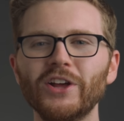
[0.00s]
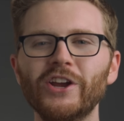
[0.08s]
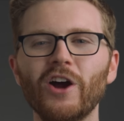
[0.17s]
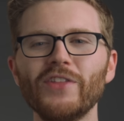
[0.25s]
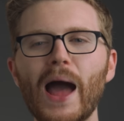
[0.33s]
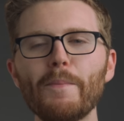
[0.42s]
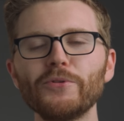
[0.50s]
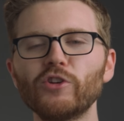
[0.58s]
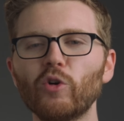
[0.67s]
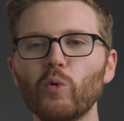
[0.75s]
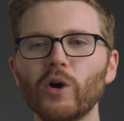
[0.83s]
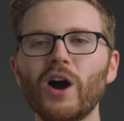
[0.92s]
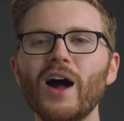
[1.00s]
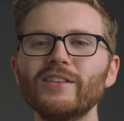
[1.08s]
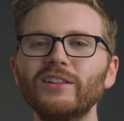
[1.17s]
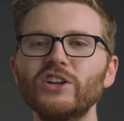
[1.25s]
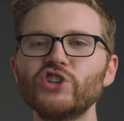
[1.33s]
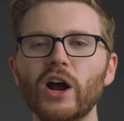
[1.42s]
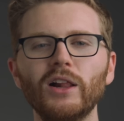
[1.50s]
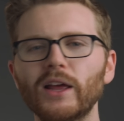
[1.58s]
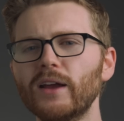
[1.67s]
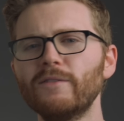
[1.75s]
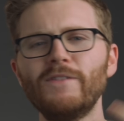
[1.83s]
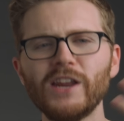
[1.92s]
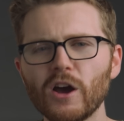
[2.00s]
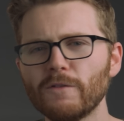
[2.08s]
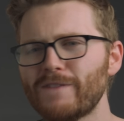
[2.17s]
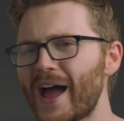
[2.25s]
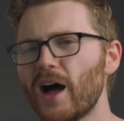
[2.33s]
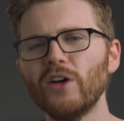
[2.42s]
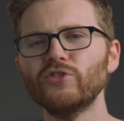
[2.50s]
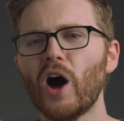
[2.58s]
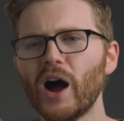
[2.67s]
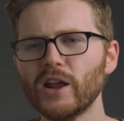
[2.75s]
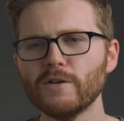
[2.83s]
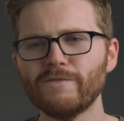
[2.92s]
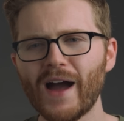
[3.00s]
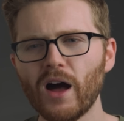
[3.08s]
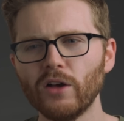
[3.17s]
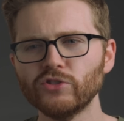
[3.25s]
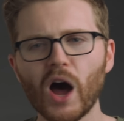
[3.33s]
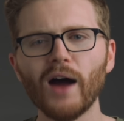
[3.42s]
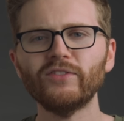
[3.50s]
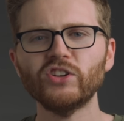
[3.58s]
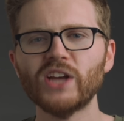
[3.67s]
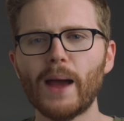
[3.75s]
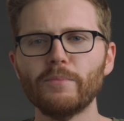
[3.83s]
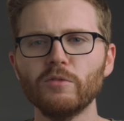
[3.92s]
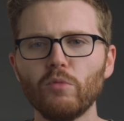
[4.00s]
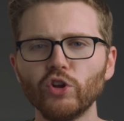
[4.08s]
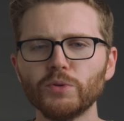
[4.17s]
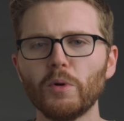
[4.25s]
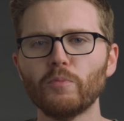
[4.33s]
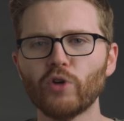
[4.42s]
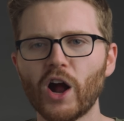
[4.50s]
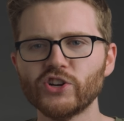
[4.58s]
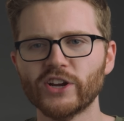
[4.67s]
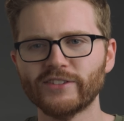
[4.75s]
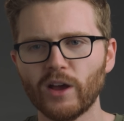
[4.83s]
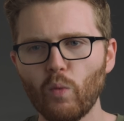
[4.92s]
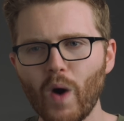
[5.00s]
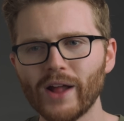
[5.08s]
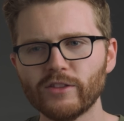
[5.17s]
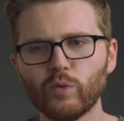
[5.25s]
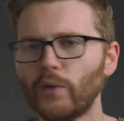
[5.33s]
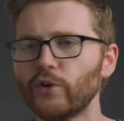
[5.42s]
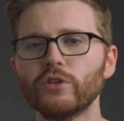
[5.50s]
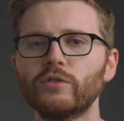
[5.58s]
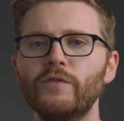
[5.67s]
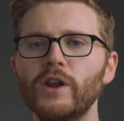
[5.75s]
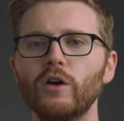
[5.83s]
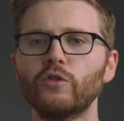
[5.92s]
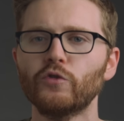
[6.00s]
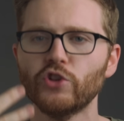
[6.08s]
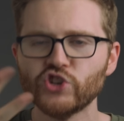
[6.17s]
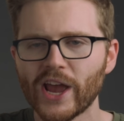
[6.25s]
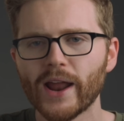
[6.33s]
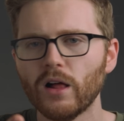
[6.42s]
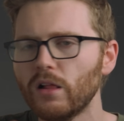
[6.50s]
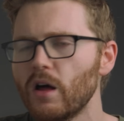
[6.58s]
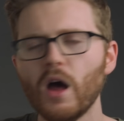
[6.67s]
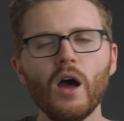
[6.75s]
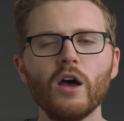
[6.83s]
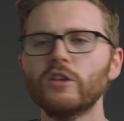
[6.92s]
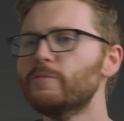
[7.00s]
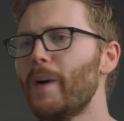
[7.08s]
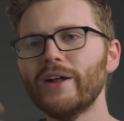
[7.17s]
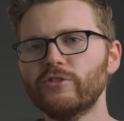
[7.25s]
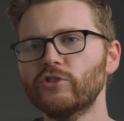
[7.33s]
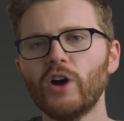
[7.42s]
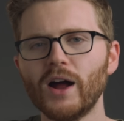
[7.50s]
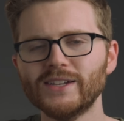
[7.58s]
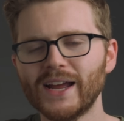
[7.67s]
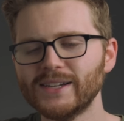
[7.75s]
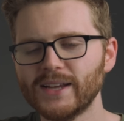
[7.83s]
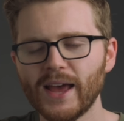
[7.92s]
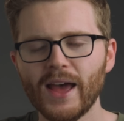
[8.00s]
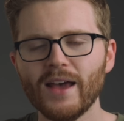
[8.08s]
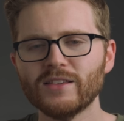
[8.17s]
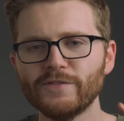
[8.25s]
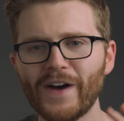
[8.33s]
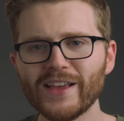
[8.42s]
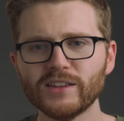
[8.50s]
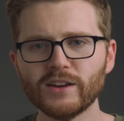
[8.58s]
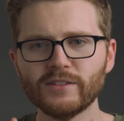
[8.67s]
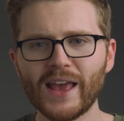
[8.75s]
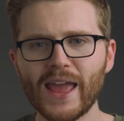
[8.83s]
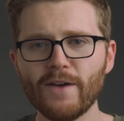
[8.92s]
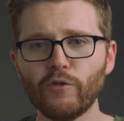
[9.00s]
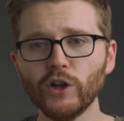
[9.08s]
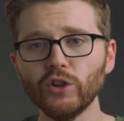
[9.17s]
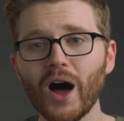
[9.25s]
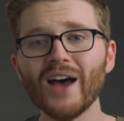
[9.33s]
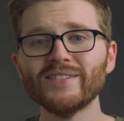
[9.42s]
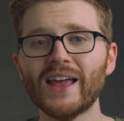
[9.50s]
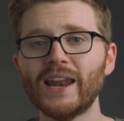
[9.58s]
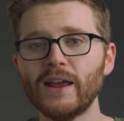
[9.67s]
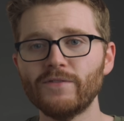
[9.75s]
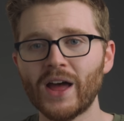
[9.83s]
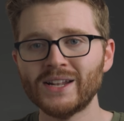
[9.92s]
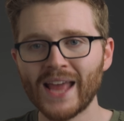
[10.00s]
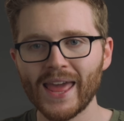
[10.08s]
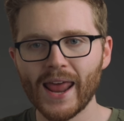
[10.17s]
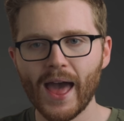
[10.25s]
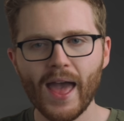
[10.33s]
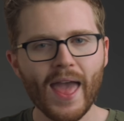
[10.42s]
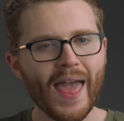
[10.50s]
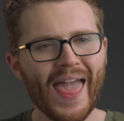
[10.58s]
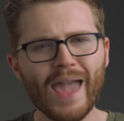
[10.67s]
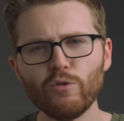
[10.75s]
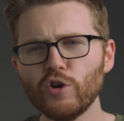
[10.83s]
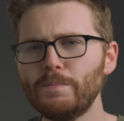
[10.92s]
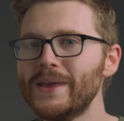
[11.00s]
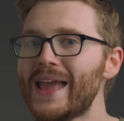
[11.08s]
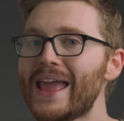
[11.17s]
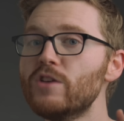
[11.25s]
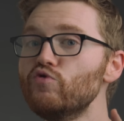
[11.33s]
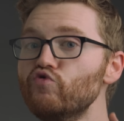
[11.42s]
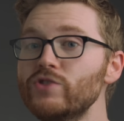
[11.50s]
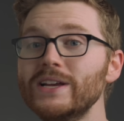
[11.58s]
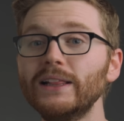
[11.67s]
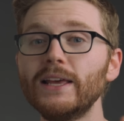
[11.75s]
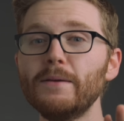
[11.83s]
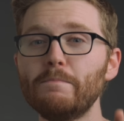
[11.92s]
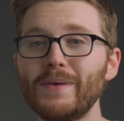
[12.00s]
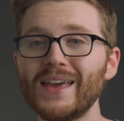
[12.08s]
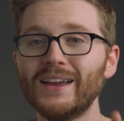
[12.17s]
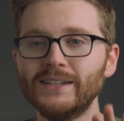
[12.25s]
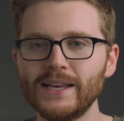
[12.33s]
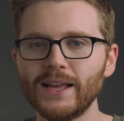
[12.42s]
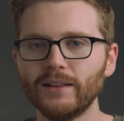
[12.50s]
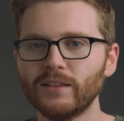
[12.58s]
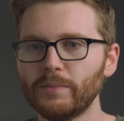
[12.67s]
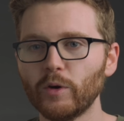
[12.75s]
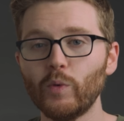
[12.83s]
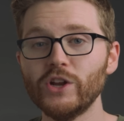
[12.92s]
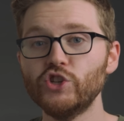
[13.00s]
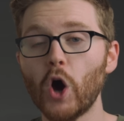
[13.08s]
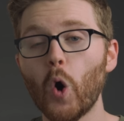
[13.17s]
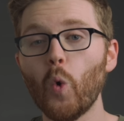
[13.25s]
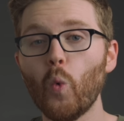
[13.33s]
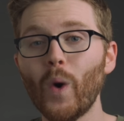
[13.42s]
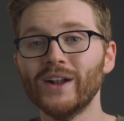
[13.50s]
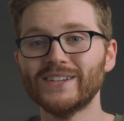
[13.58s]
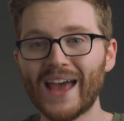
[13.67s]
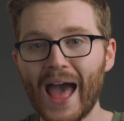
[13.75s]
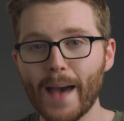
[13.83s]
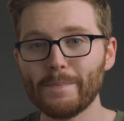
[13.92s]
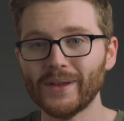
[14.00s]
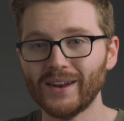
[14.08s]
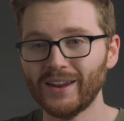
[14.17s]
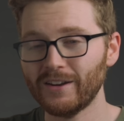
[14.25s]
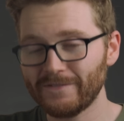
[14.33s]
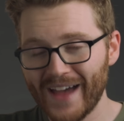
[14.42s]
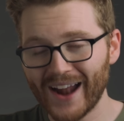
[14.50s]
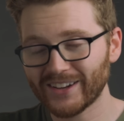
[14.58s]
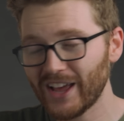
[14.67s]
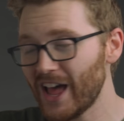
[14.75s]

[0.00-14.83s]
here on the Apple Circle, we're constantly juggling video files, audio files, oftentimes multiple projects at once, whether it's videos for the channel, sponsored content. Suffice it to say, if we lost any of that data, it would be a really big deal and something we don't want to happen. And in fact,